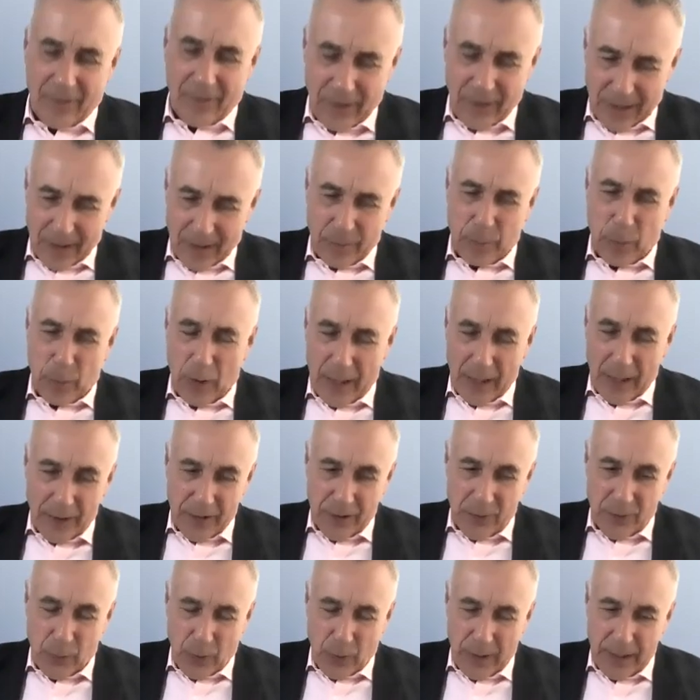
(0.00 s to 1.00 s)
other point I
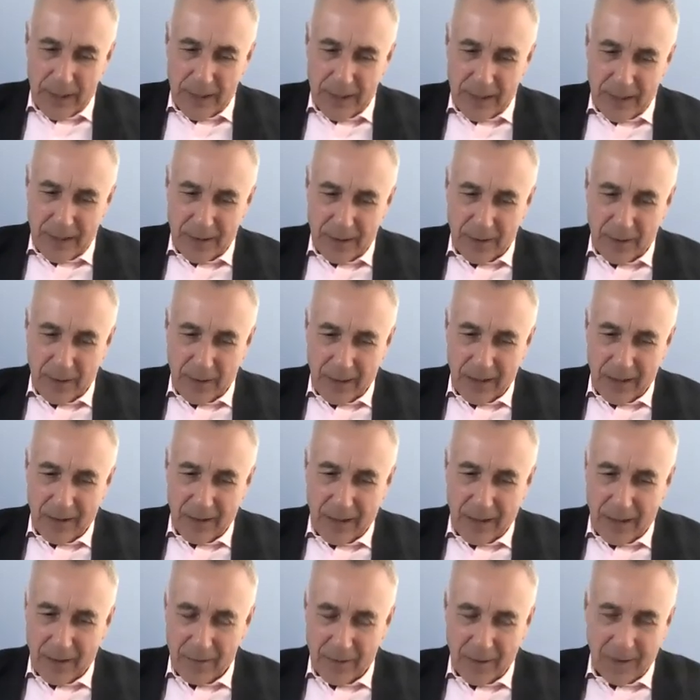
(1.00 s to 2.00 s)
just wanted
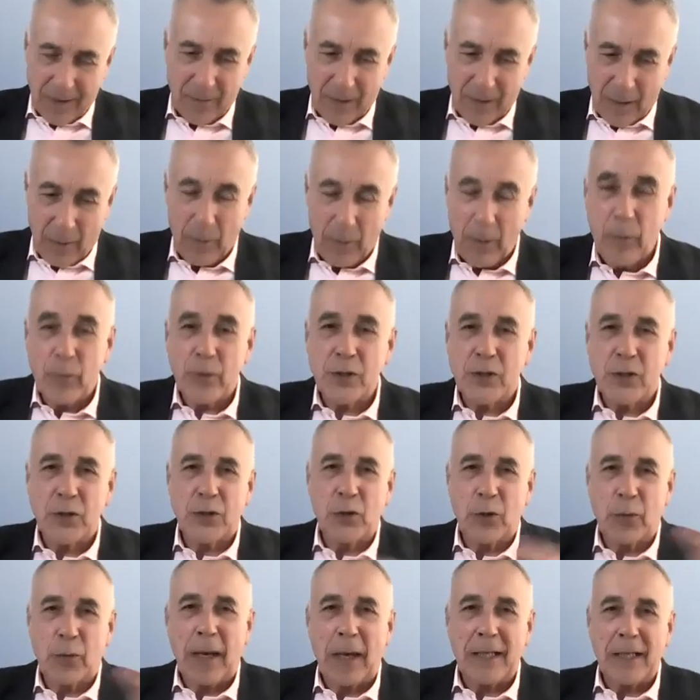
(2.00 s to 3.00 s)
to, I mean, we should
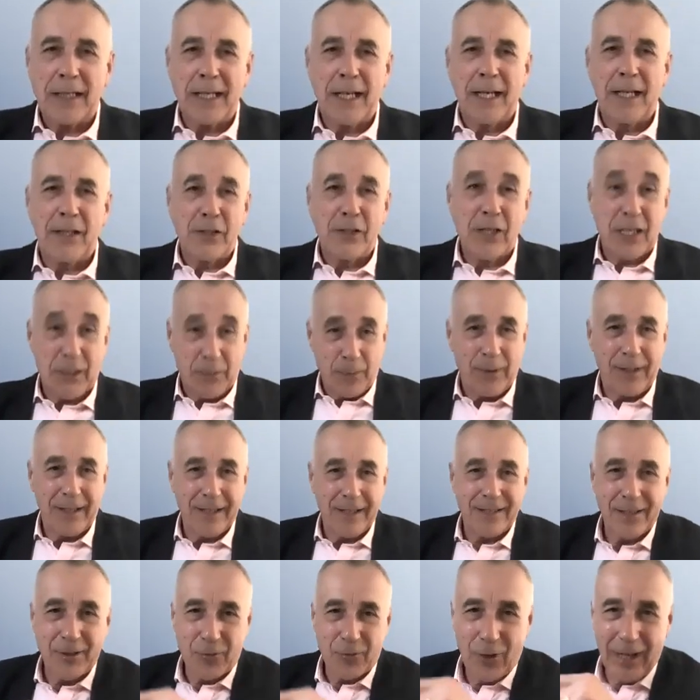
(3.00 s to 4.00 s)
talk about the NHS, but
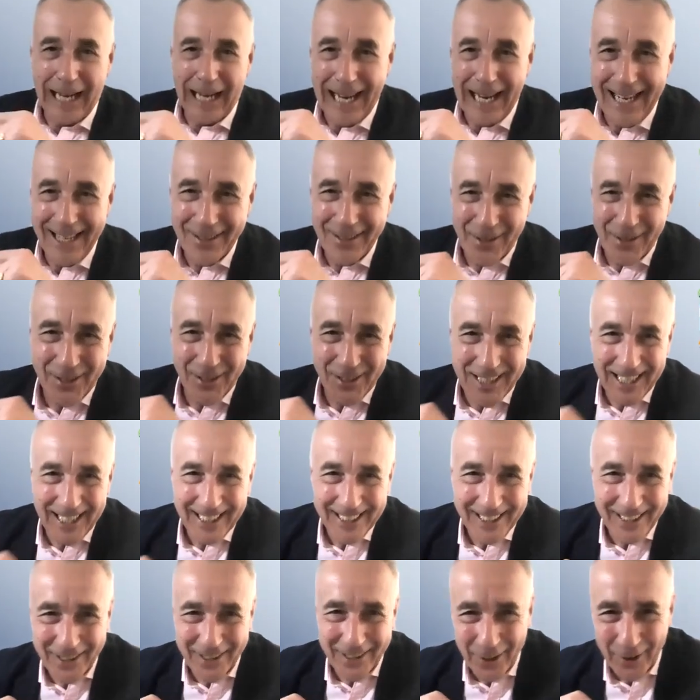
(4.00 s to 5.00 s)
this is really interesting
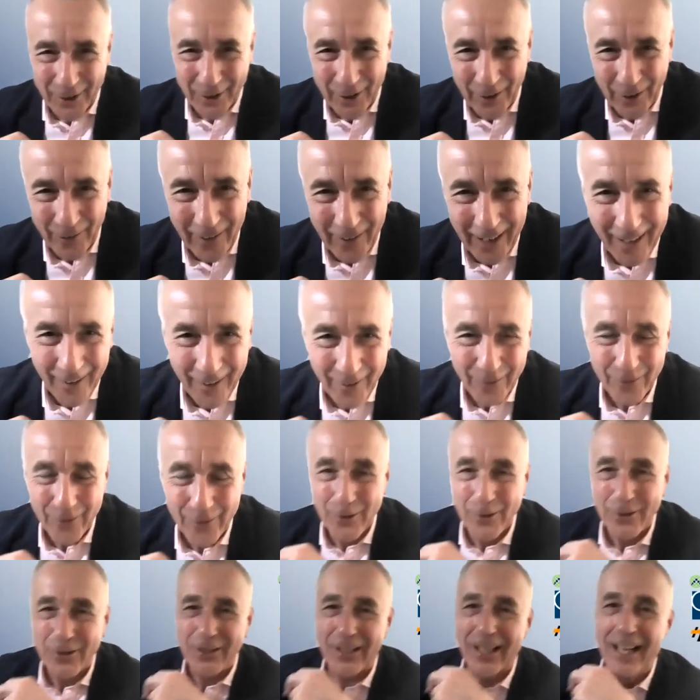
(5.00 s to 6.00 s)
to talk about in the
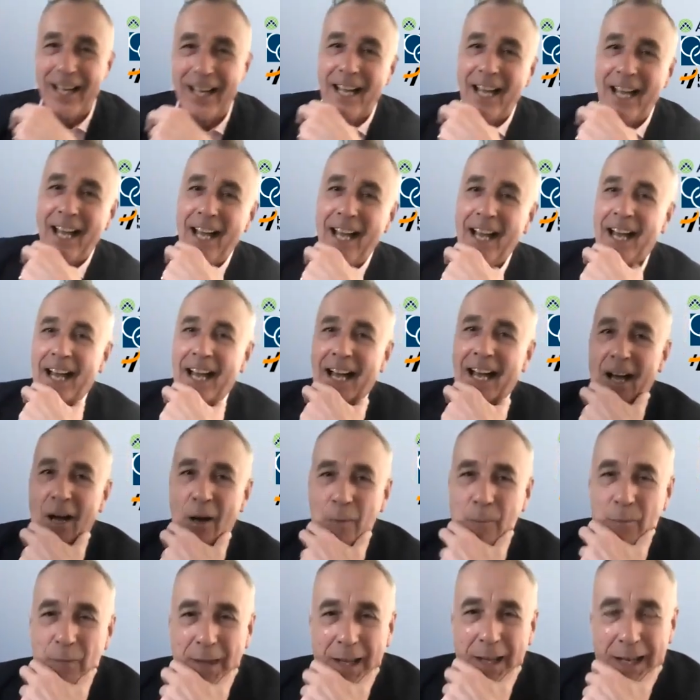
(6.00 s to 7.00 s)
future.
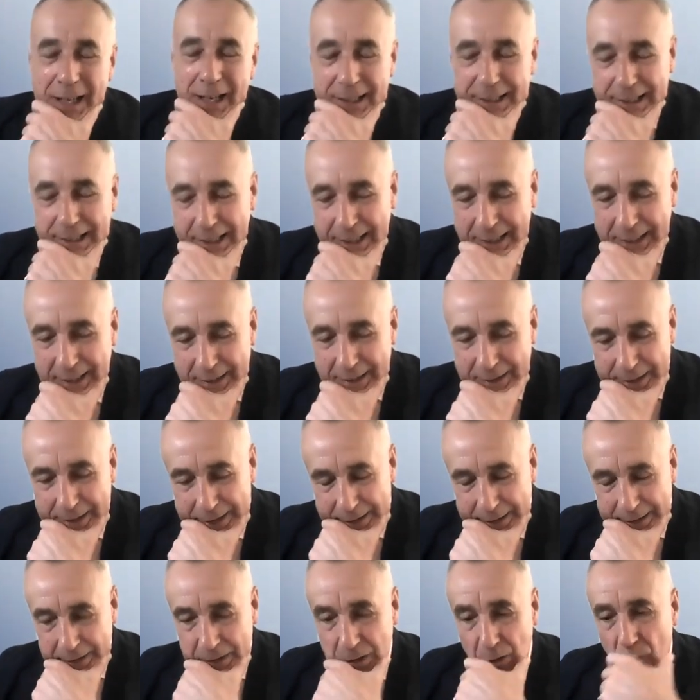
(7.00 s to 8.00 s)

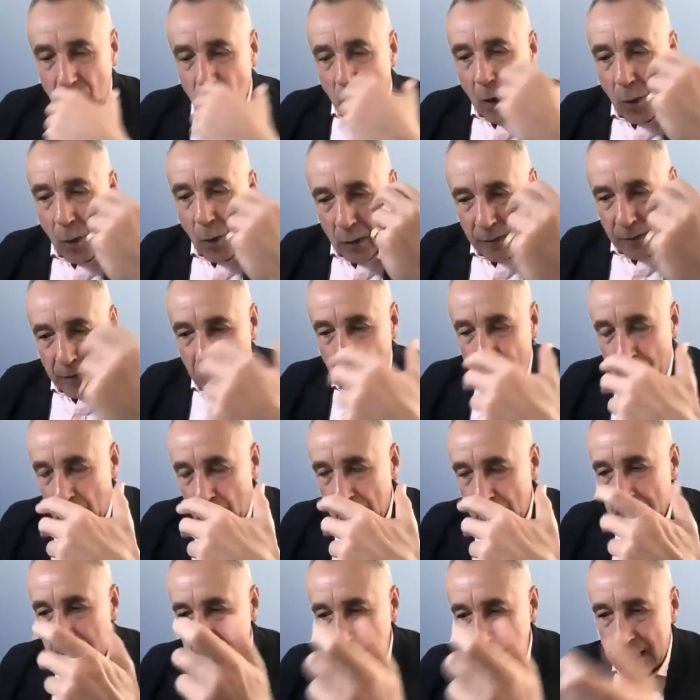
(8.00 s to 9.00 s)
The role of the
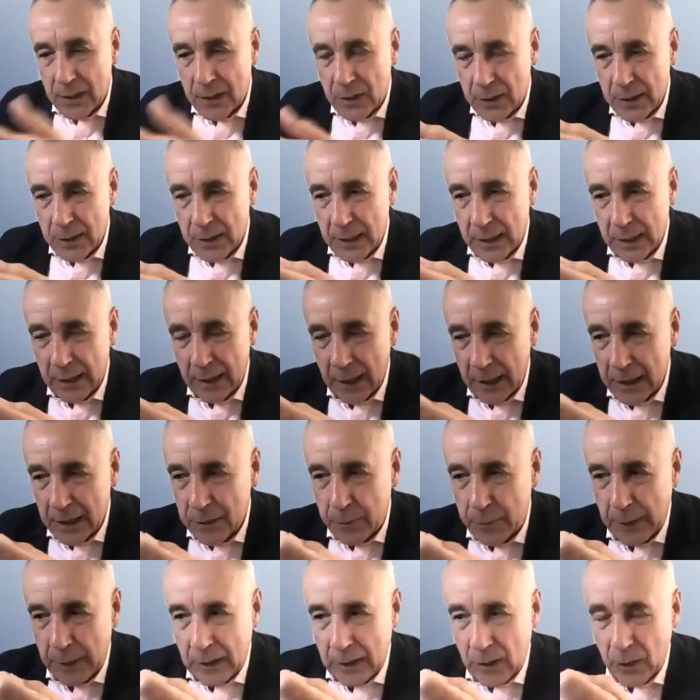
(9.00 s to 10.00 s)
politicians in this,
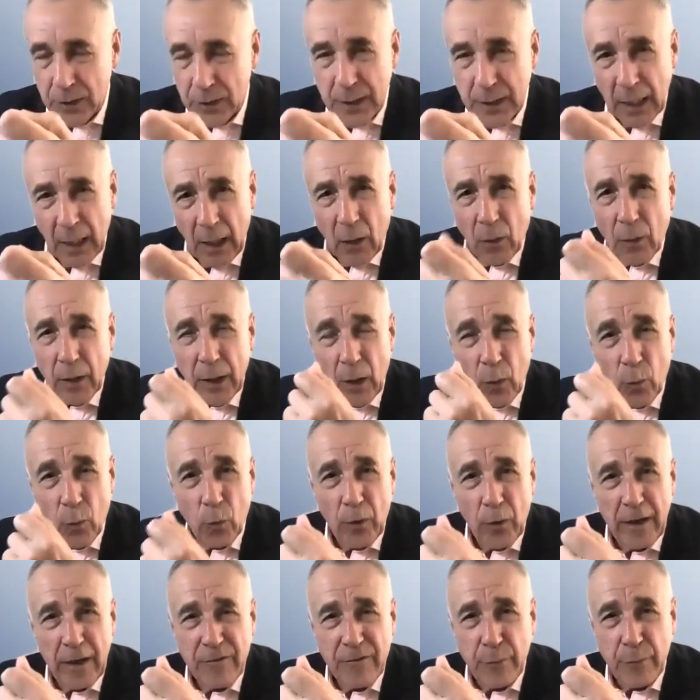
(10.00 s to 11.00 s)
because, you know,
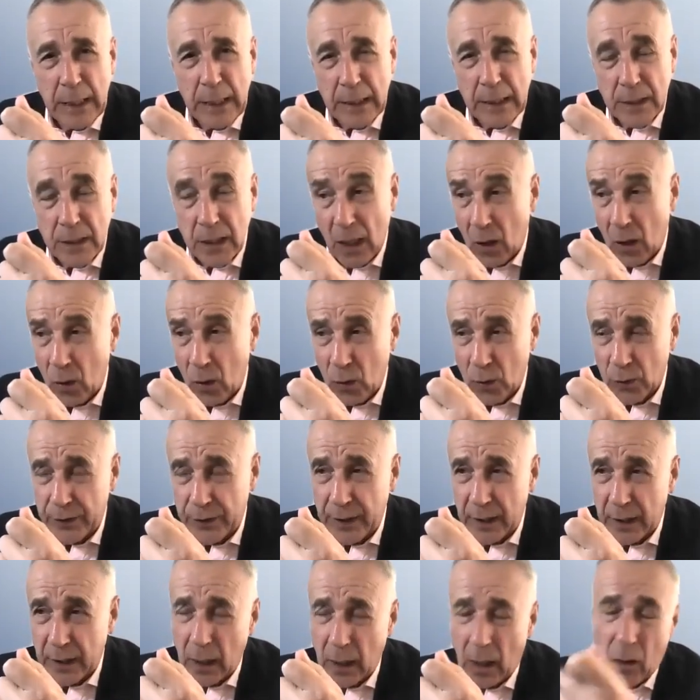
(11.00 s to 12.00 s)
we've been told
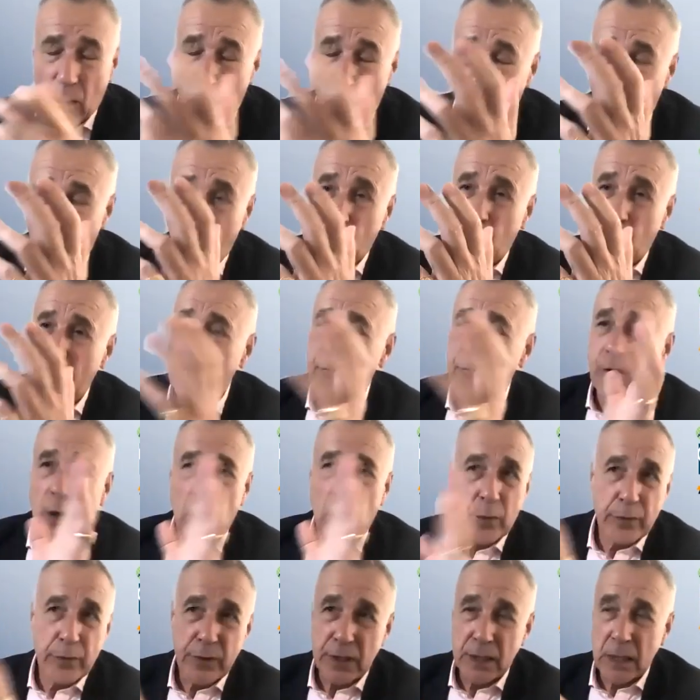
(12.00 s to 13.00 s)
that, oh, well, we
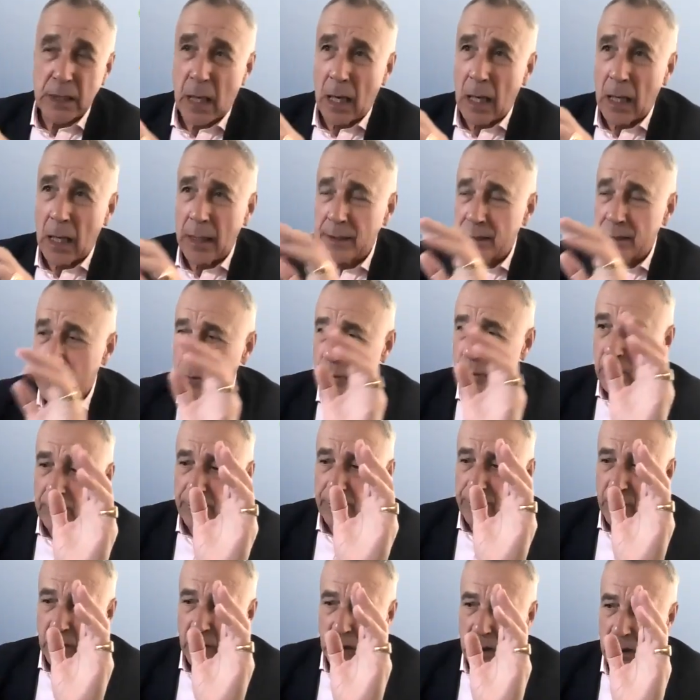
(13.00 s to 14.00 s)
followed the science and we
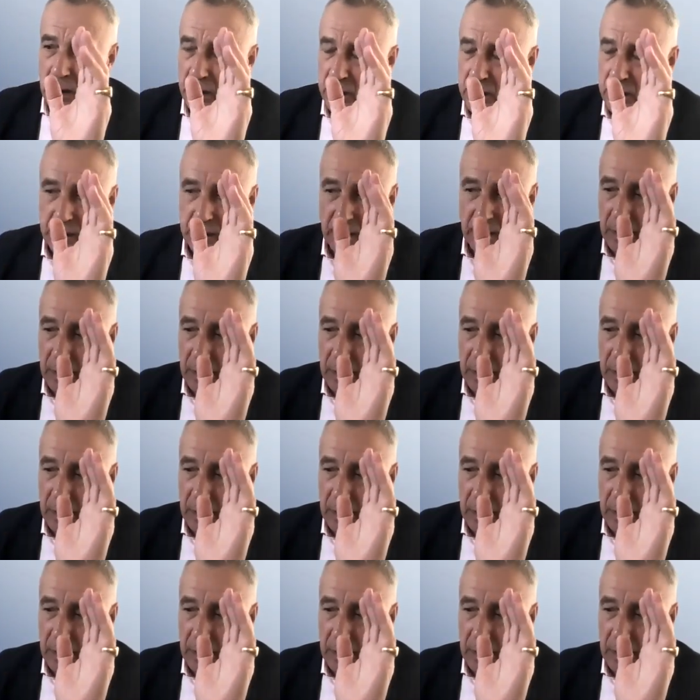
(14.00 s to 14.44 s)
followed,